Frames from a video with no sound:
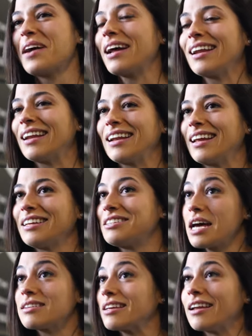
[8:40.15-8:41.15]
but it
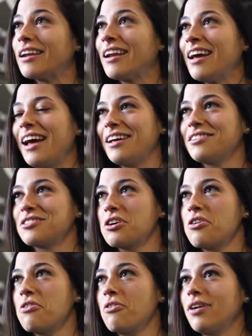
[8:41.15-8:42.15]
doesn't. Yeah. And
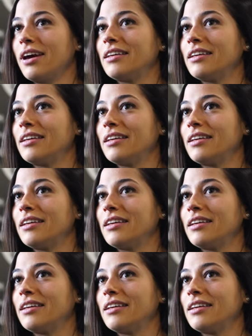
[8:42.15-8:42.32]
so